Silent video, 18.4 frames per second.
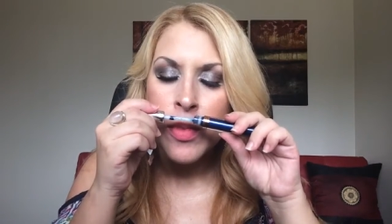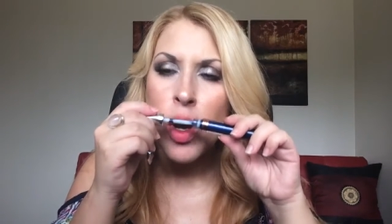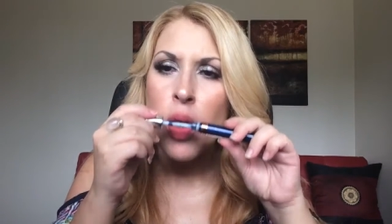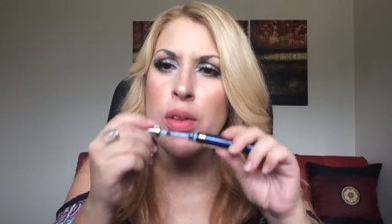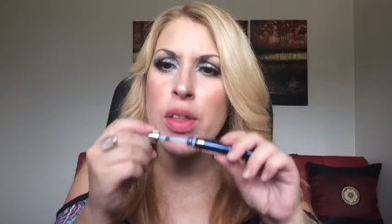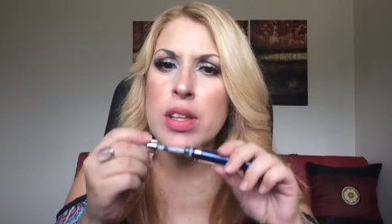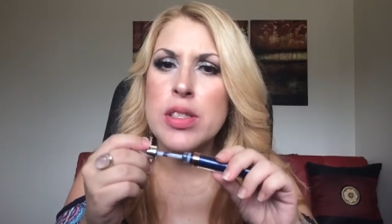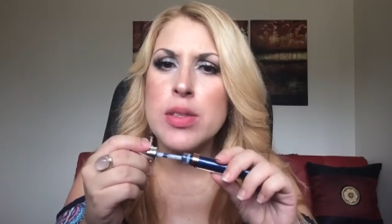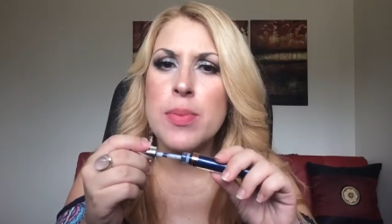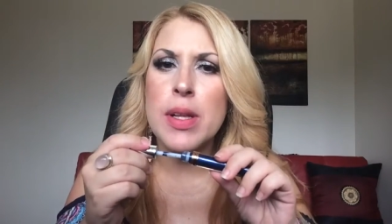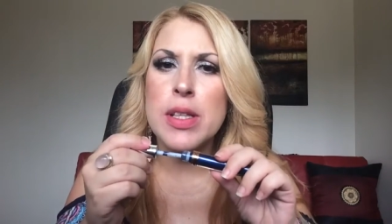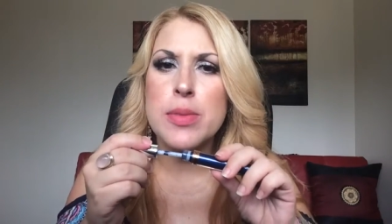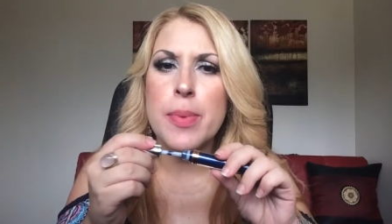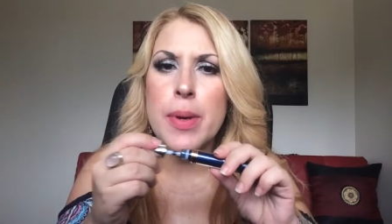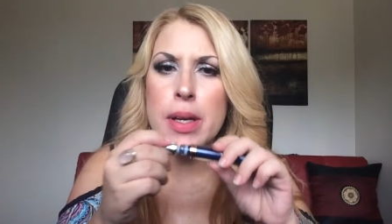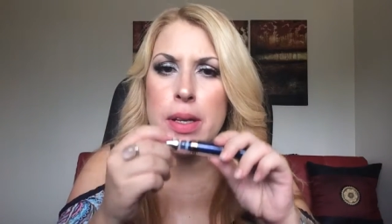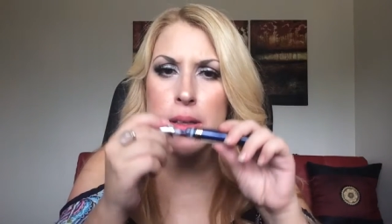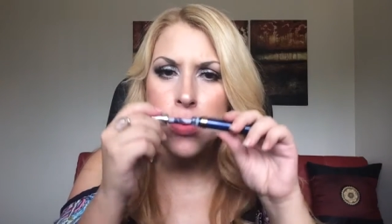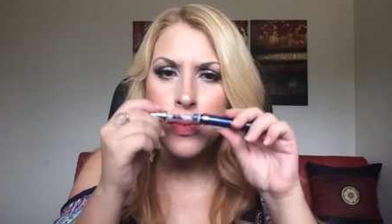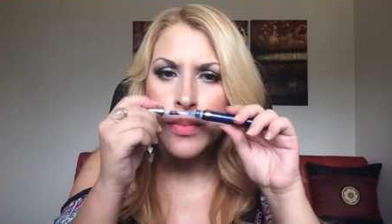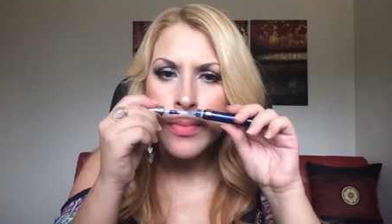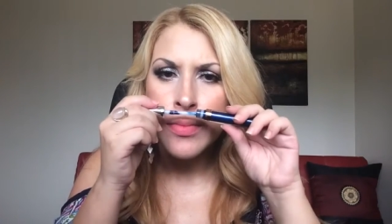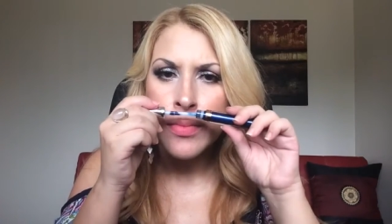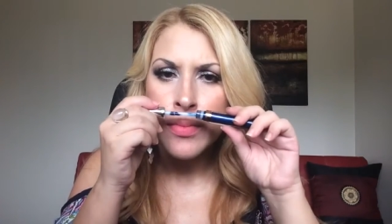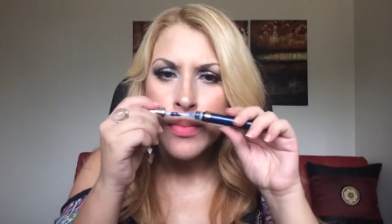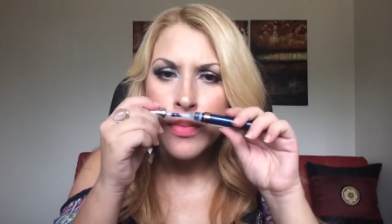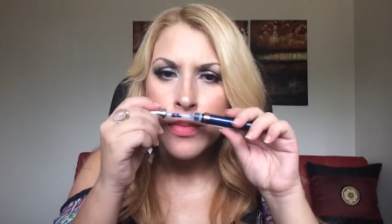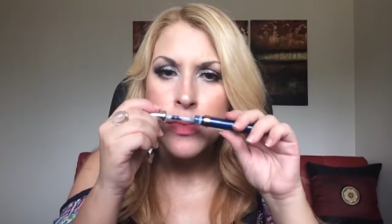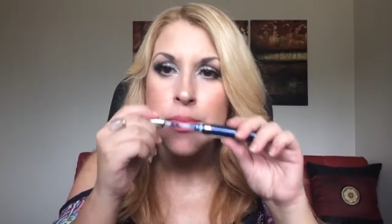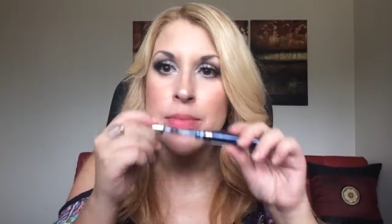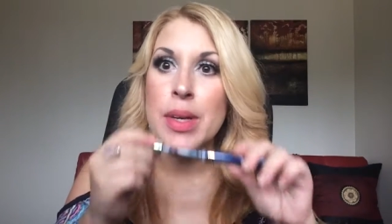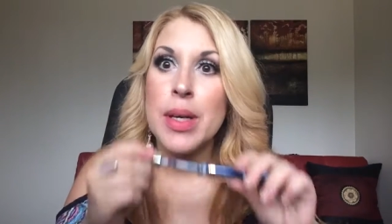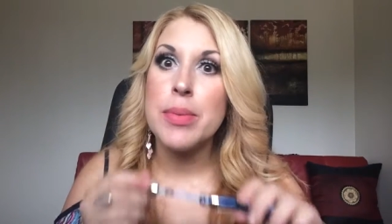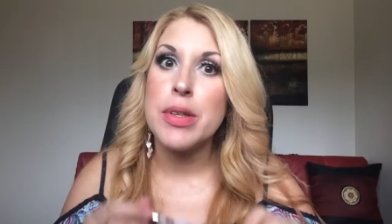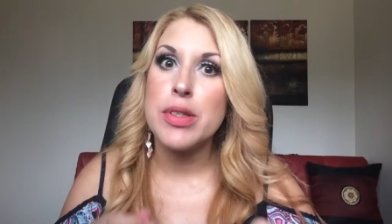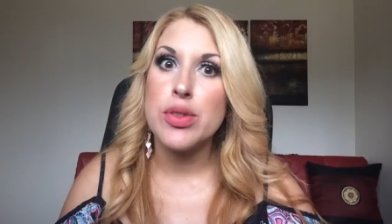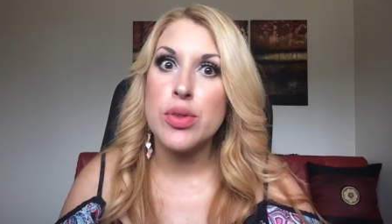Oh, that smells better.
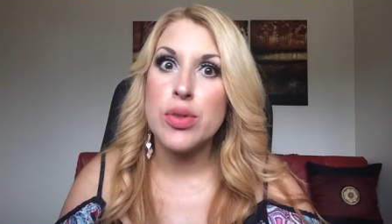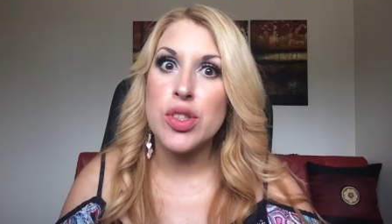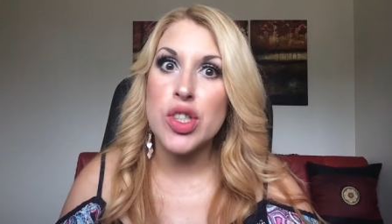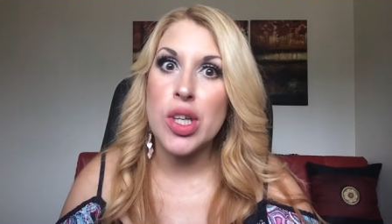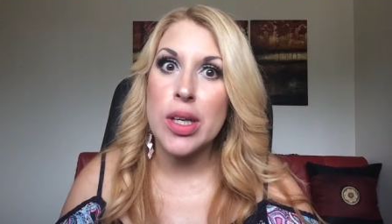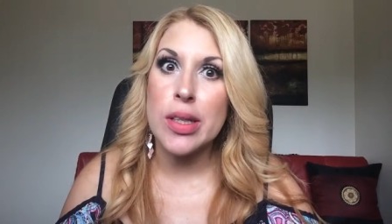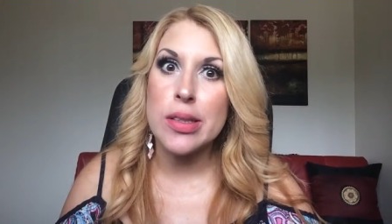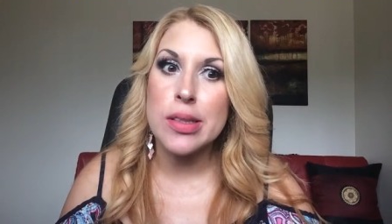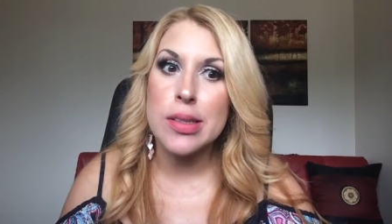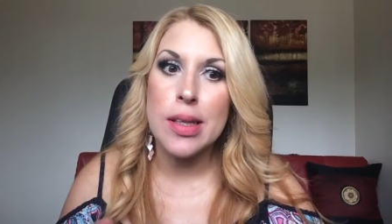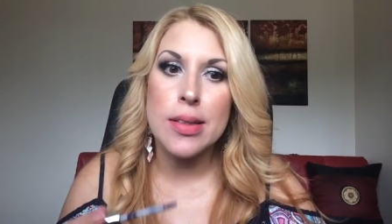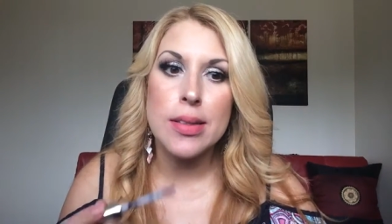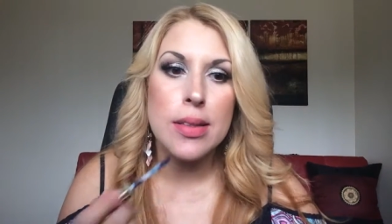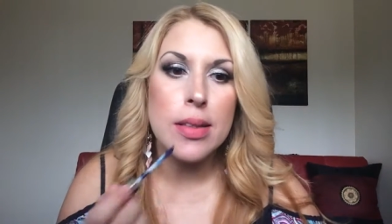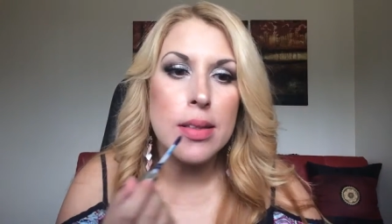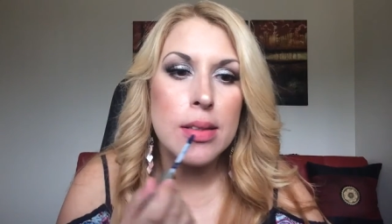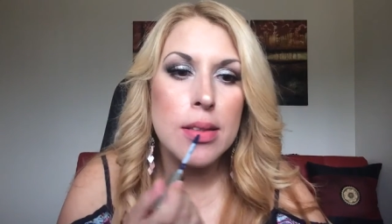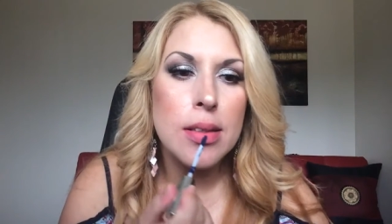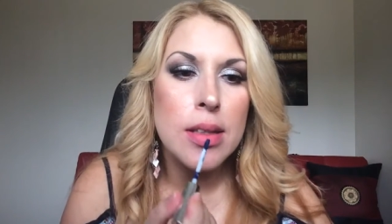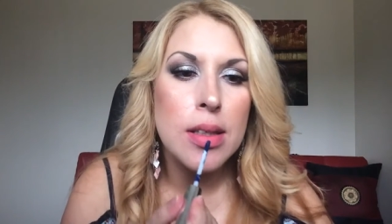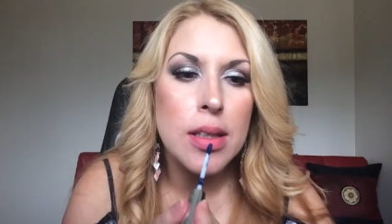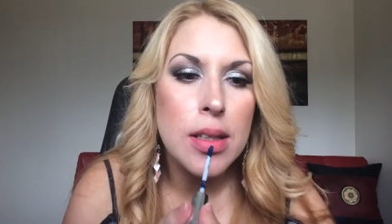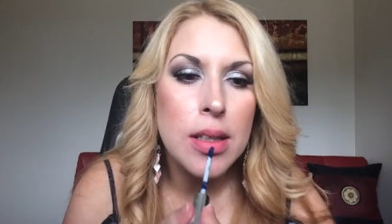Maybe I should check Sad Girl.